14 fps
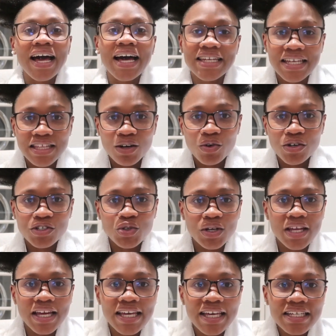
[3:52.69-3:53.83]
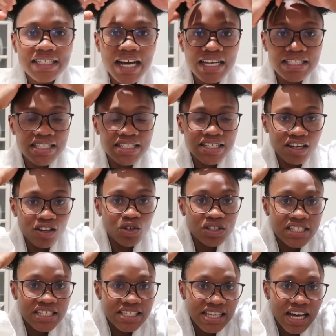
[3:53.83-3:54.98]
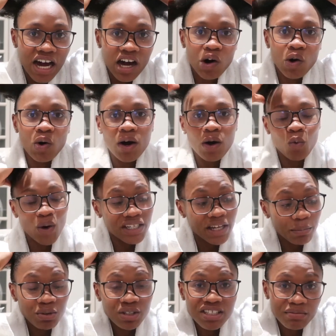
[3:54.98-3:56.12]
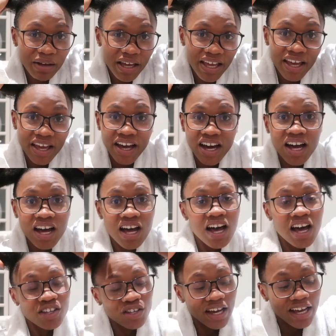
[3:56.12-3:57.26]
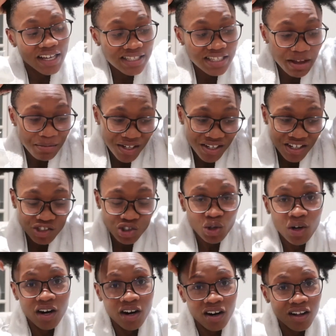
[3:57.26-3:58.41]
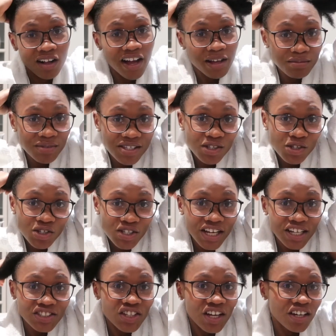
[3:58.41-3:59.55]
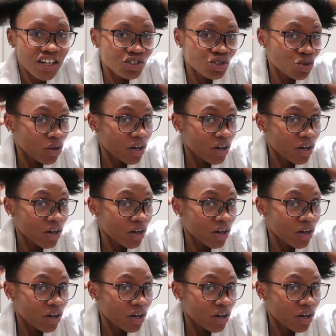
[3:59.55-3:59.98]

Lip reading: another question I get asked a lot is what I put in my hair. You guys, I'm a natural girl. I'm such a natural